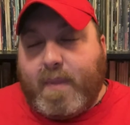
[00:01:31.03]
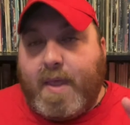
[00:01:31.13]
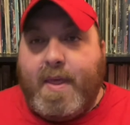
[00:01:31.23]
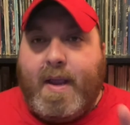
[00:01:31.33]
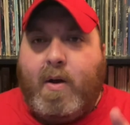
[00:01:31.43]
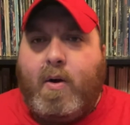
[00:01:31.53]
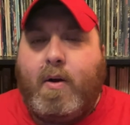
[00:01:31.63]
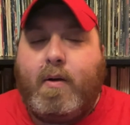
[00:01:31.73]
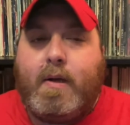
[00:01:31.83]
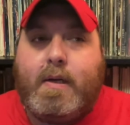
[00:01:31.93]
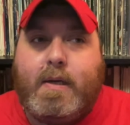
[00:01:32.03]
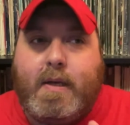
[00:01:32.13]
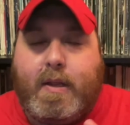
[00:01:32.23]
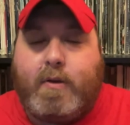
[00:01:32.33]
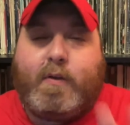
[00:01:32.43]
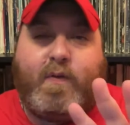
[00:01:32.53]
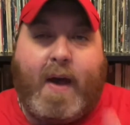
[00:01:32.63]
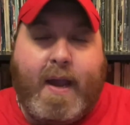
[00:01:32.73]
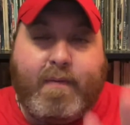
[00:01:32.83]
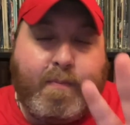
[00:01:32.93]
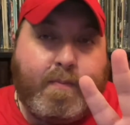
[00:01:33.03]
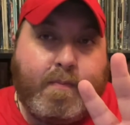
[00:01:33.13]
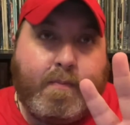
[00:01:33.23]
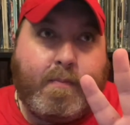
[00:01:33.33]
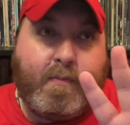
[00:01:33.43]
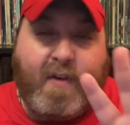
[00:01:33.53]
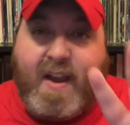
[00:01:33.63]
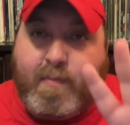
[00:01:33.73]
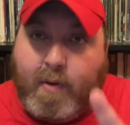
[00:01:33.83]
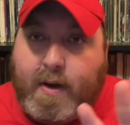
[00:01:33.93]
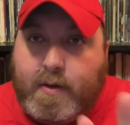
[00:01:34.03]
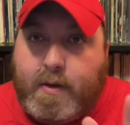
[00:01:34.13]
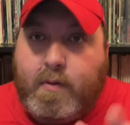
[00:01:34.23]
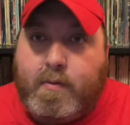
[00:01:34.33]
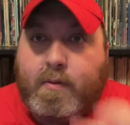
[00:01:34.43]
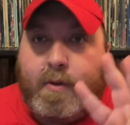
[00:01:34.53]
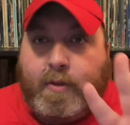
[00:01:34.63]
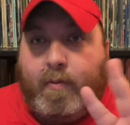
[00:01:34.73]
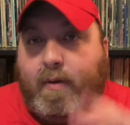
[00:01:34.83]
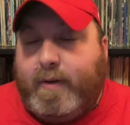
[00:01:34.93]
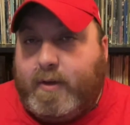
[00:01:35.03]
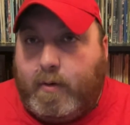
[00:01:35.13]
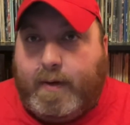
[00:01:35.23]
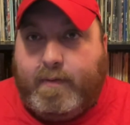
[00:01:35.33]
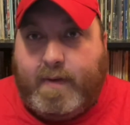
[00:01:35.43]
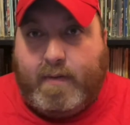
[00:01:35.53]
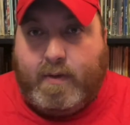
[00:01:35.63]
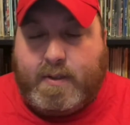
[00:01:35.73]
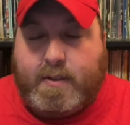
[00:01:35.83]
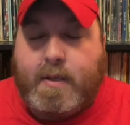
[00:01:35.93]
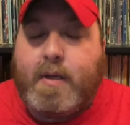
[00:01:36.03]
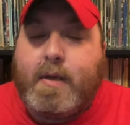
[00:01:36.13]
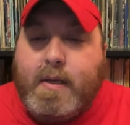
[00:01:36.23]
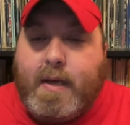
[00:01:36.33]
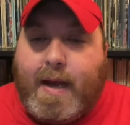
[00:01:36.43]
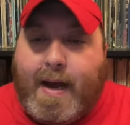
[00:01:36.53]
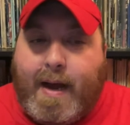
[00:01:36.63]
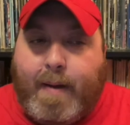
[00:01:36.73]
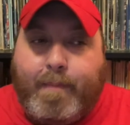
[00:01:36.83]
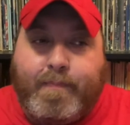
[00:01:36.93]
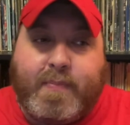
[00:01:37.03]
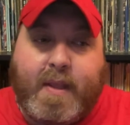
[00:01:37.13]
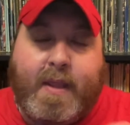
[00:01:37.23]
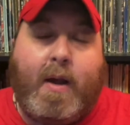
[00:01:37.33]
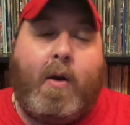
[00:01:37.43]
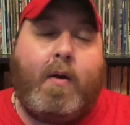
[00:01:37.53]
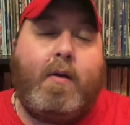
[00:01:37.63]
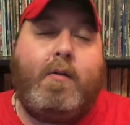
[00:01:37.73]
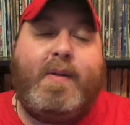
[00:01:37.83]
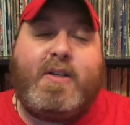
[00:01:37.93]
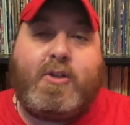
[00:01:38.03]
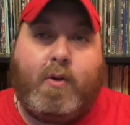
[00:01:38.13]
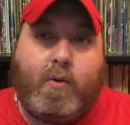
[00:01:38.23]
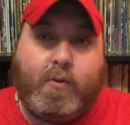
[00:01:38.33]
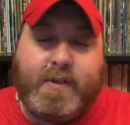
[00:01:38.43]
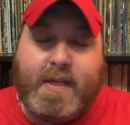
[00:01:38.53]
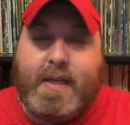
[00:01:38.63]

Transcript: They are, there's five, five brand new, three returning favorites. Um, they are going to be sold